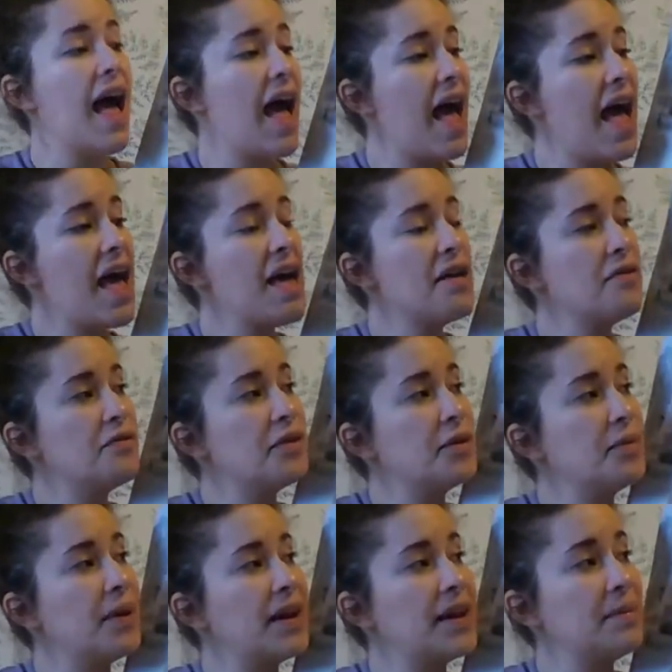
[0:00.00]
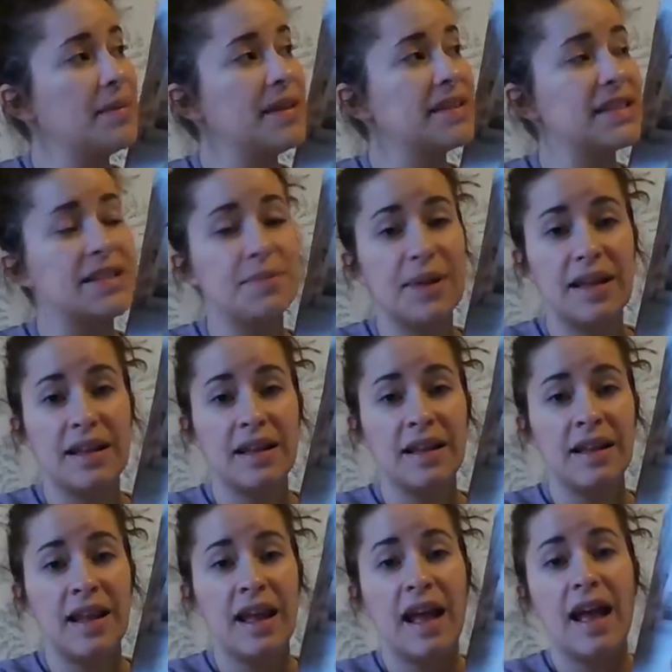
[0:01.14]
Everybody missed me,
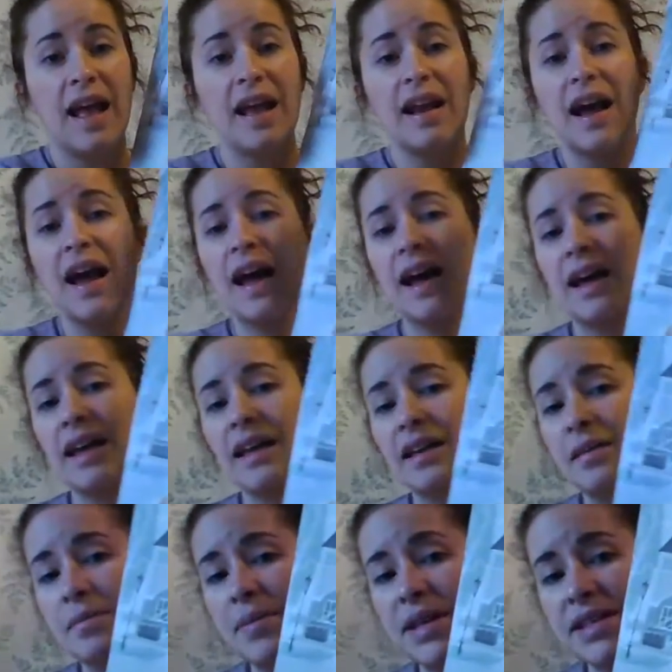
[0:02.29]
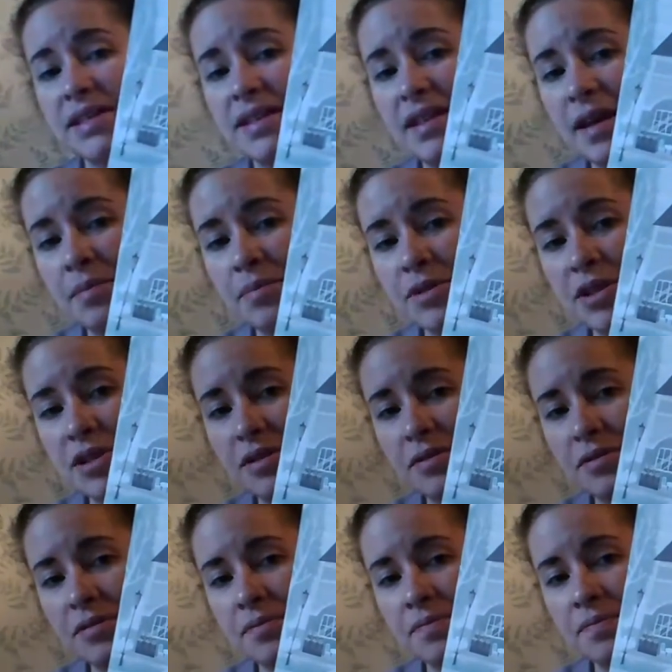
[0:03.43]
and I missed them
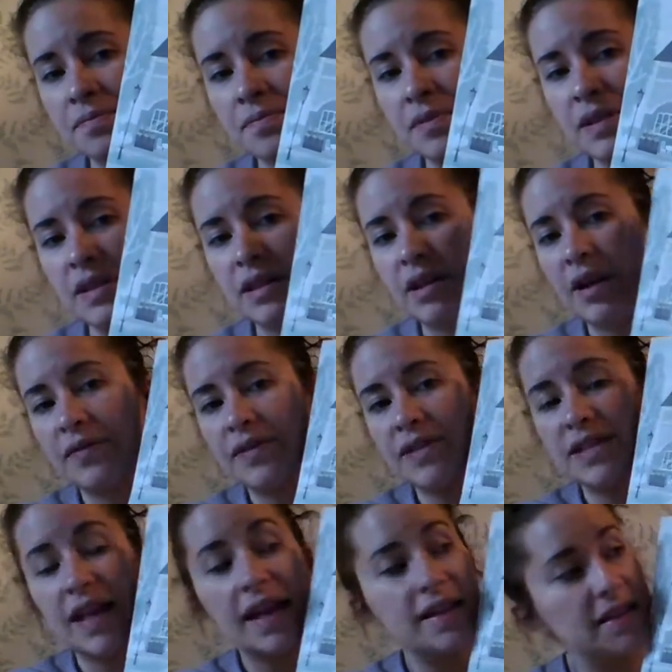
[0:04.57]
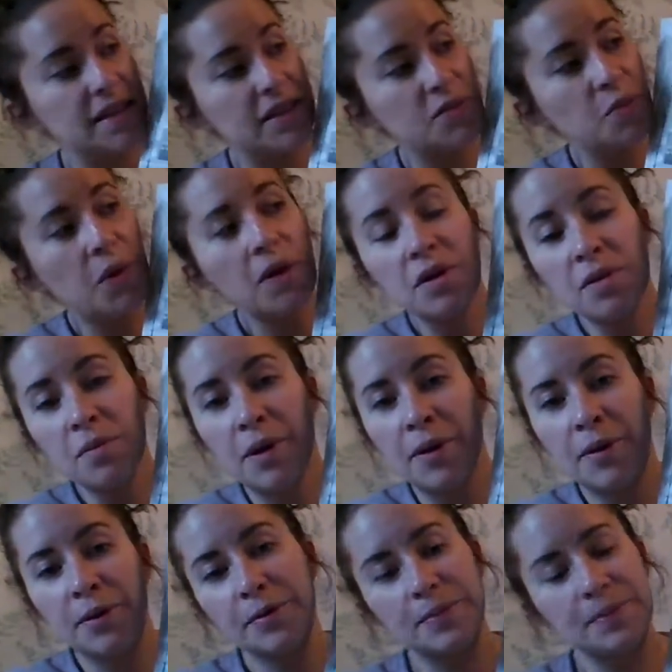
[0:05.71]
too. They have a sign that says, Welcome
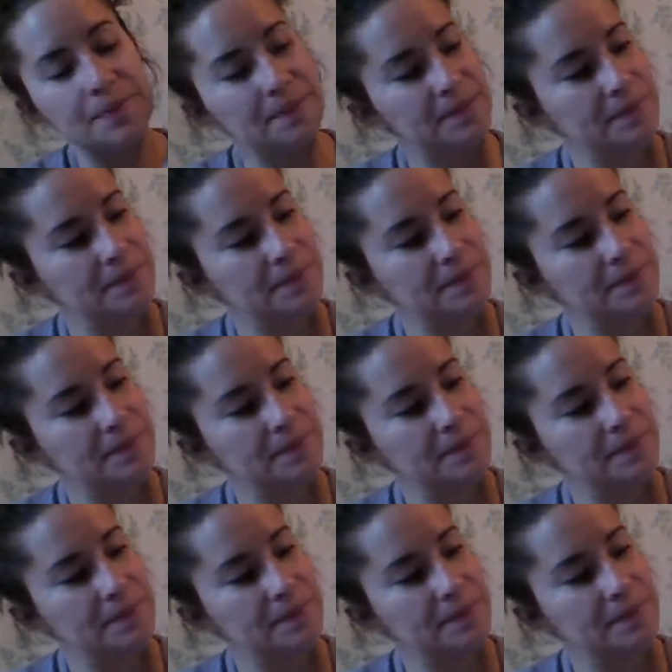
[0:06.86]
home.